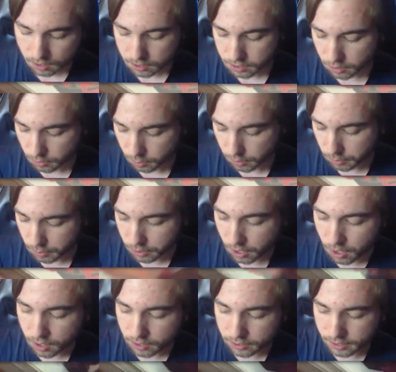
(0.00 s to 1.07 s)
So we will
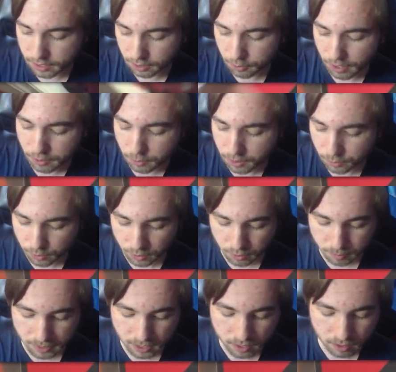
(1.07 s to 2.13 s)
call the grade 1
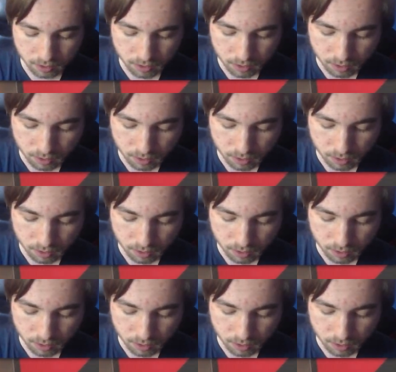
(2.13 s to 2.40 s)
Ririmi here.